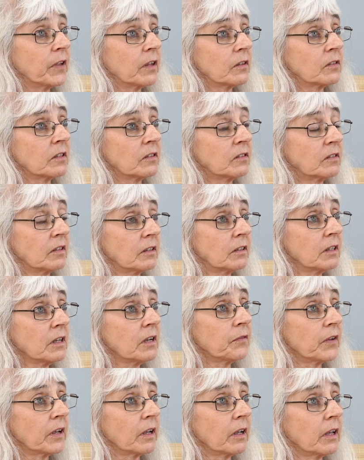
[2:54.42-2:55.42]
assisted
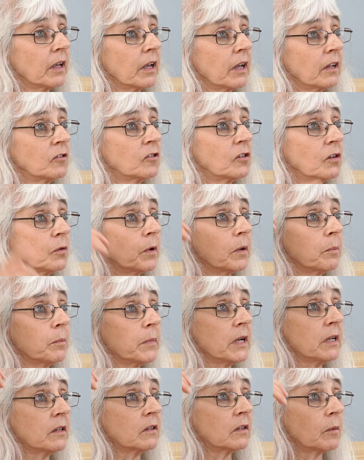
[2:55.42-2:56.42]
living, and she would
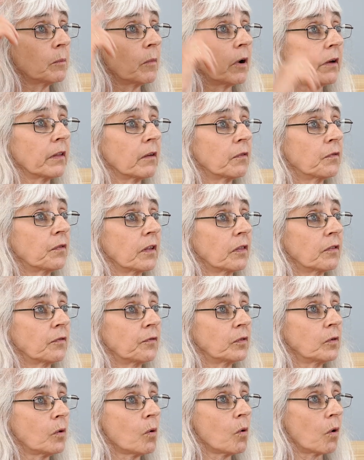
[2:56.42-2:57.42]
meet them on the 5th
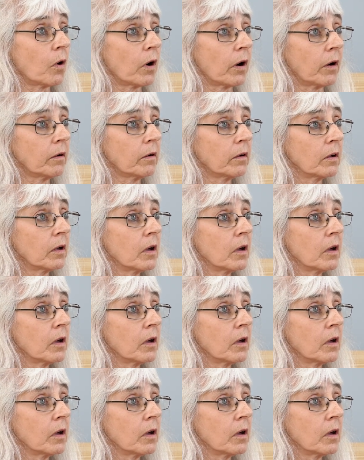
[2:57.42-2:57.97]
floor,